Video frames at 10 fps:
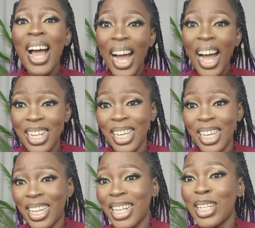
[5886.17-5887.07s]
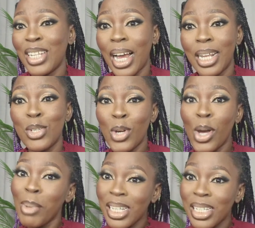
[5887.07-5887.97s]
At least I can enjoy
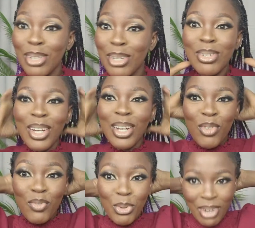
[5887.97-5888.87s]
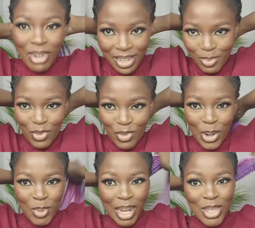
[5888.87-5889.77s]
my shielding for a few days before I
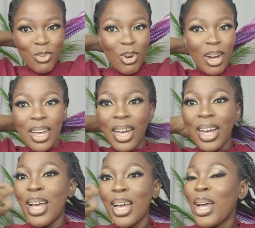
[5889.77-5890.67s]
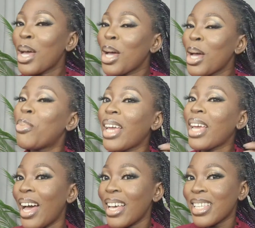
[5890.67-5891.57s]
go back to work. But
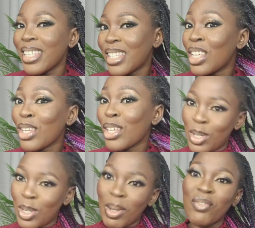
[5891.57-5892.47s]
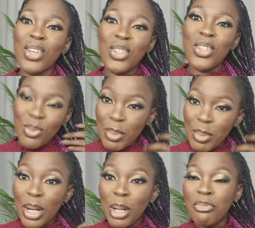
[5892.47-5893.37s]
yes, she's going to do my video, my
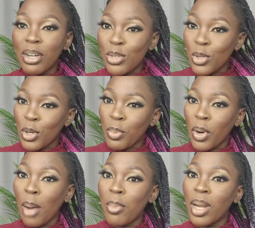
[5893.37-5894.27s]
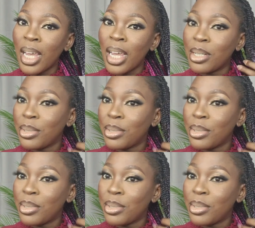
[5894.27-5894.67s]
makeup very soon. Probably,